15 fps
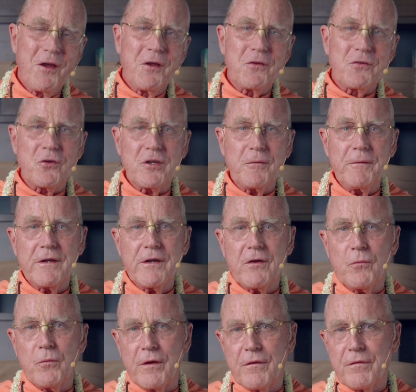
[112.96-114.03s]
So to begin
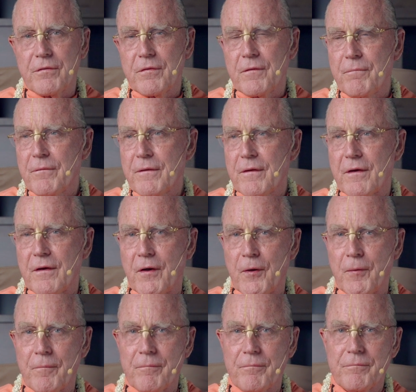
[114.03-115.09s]
with,
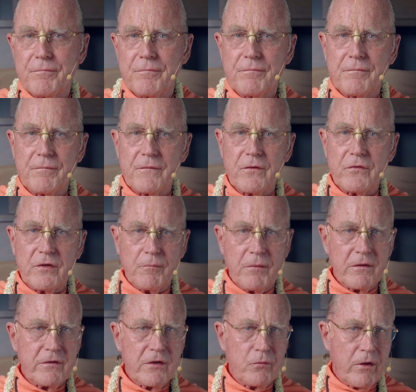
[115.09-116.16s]

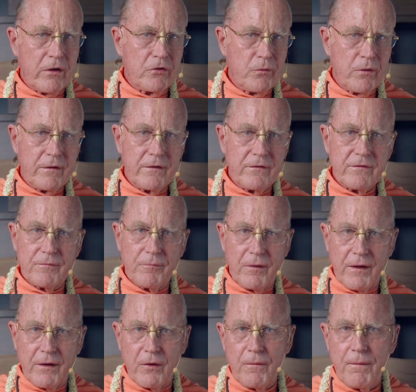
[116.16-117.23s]
Srimati Radharani's
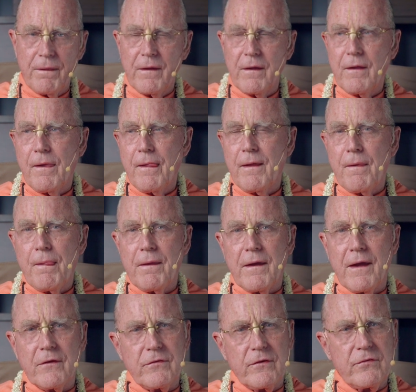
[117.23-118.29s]
smile
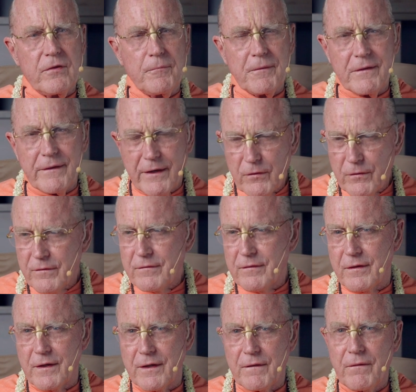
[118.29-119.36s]
has a
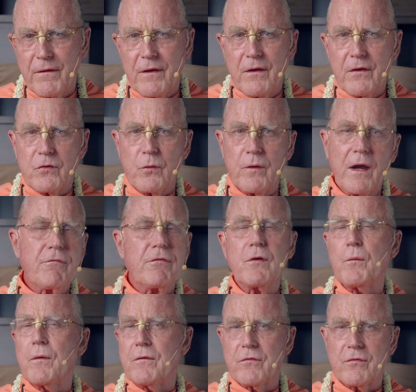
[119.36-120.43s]
similarity to
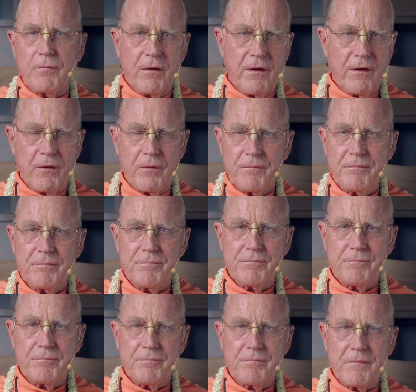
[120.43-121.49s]
everyone's smile
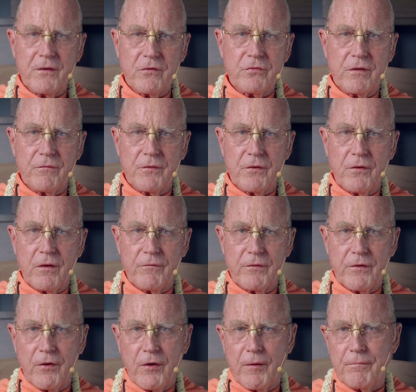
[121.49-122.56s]
in Sri Vrindavan
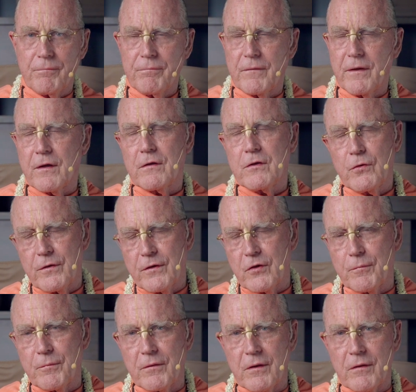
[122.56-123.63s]
Dham, including her
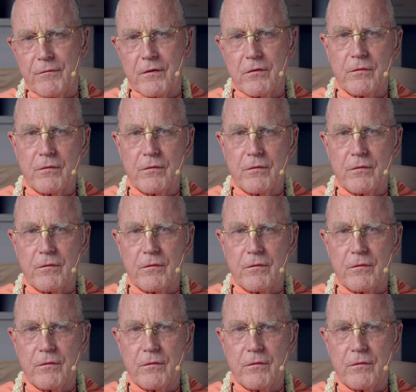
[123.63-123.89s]
beloved